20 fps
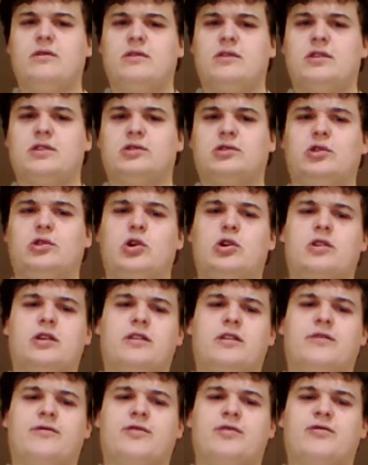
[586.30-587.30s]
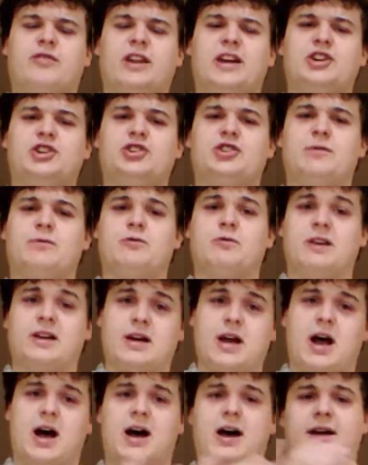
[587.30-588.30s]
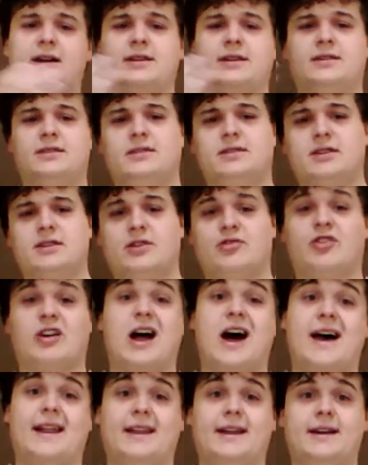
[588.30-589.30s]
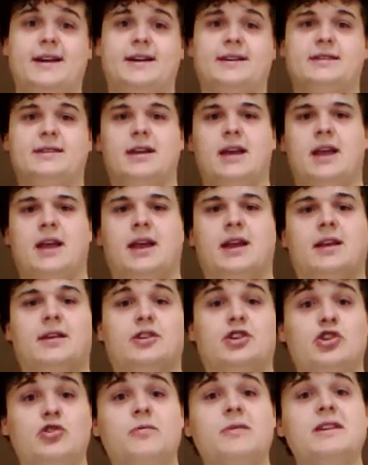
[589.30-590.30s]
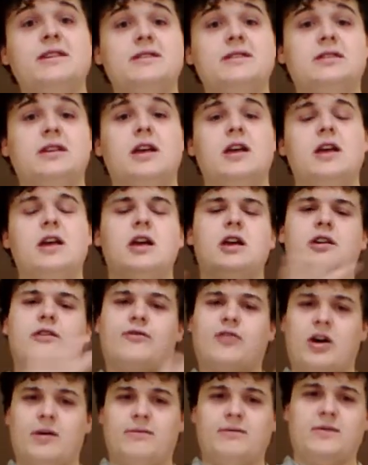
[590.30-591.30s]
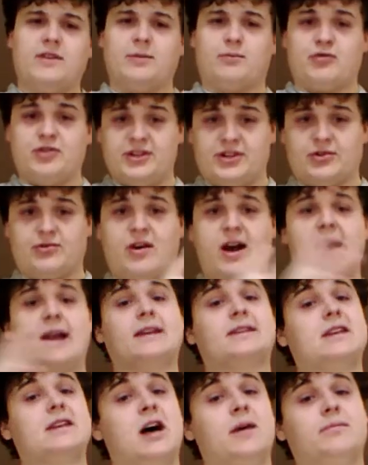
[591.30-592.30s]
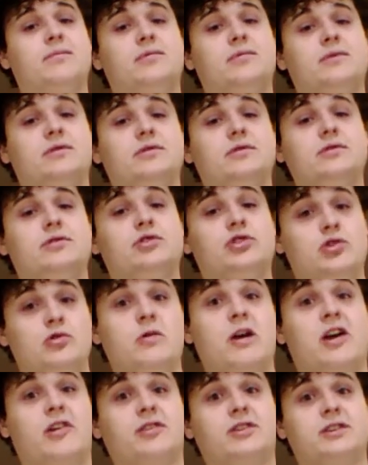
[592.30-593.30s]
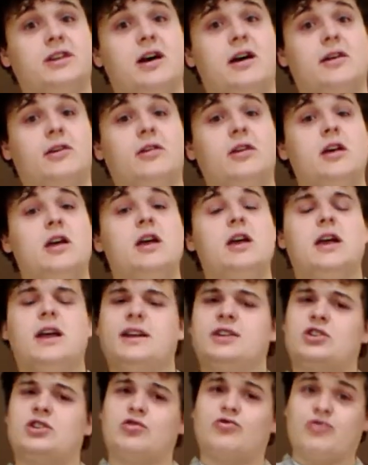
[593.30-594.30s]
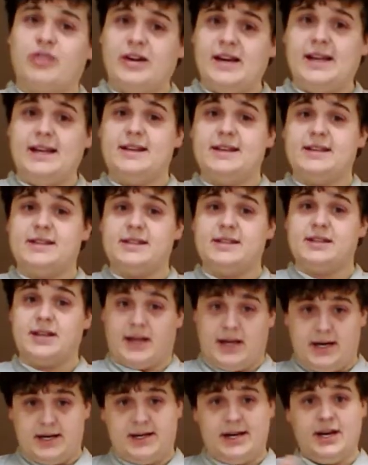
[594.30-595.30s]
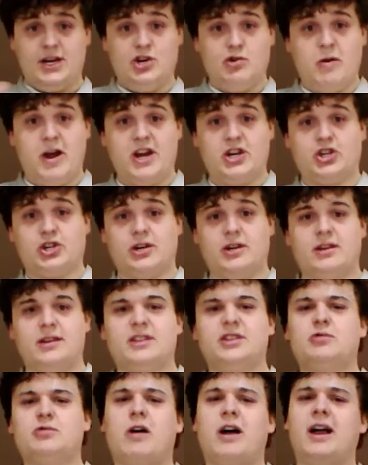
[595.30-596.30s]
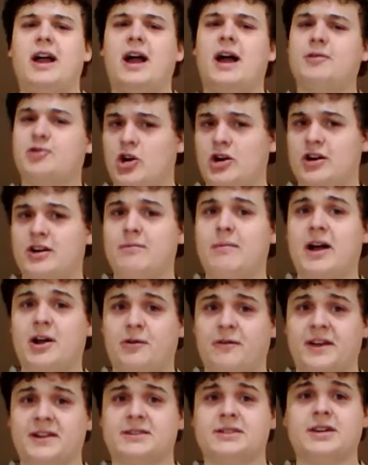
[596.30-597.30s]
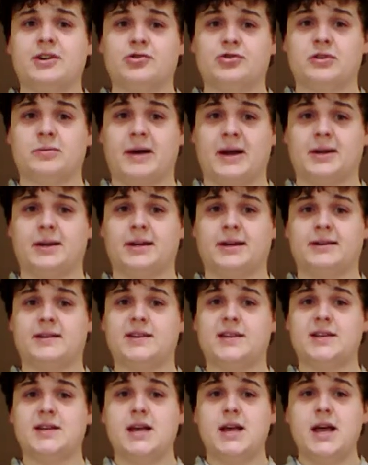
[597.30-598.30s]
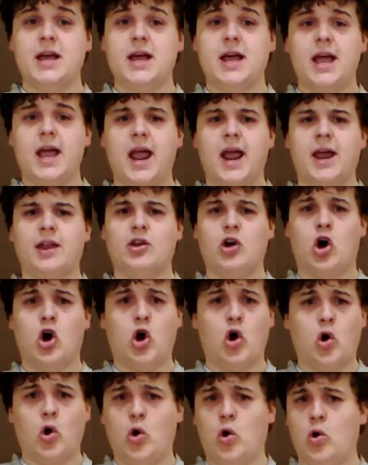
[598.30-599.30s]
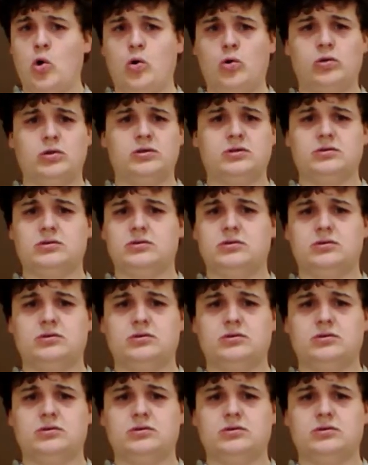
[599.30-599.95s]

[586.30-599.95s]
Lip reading: this look of the relationship between gods or godliness and humans from the pre-Socratics up to Aristotle. And so really this is a continuation. This is what I was talking to Michael Van Sitters about this. And the whole